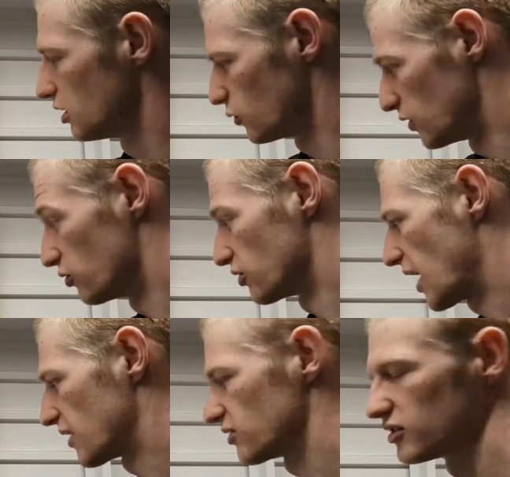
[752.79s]
so it doesn't
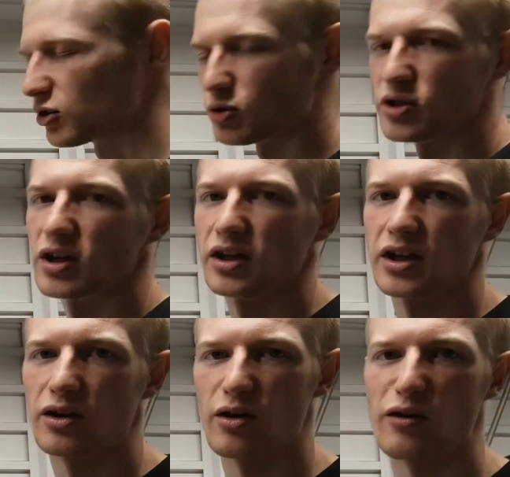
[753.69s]
actually touch your
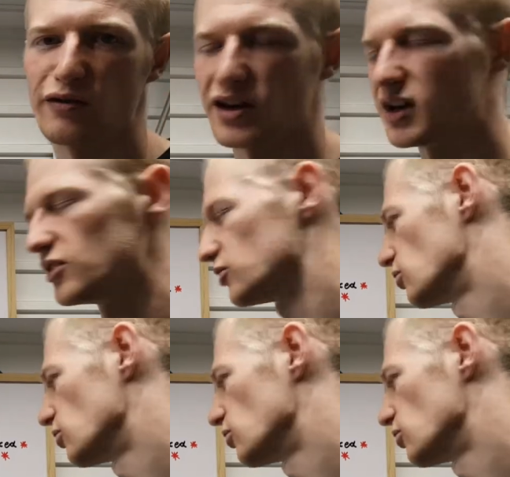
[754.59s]
clear coat finish,